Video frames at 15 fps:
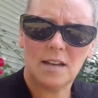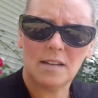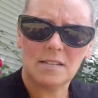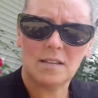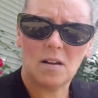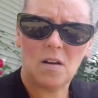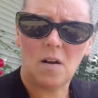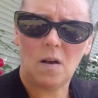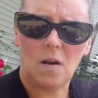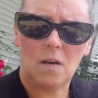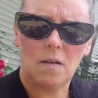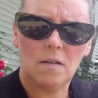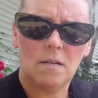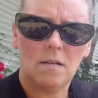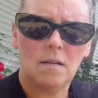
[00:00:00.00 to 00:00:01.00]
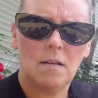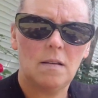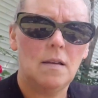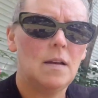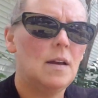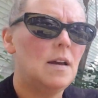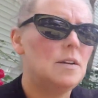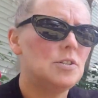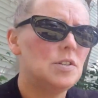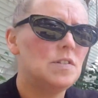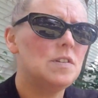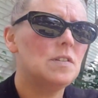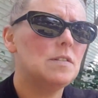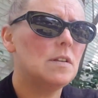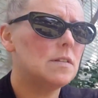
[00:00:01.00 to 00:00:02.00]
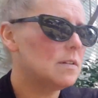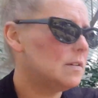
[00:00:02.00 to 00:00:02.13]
to us at all. She's just on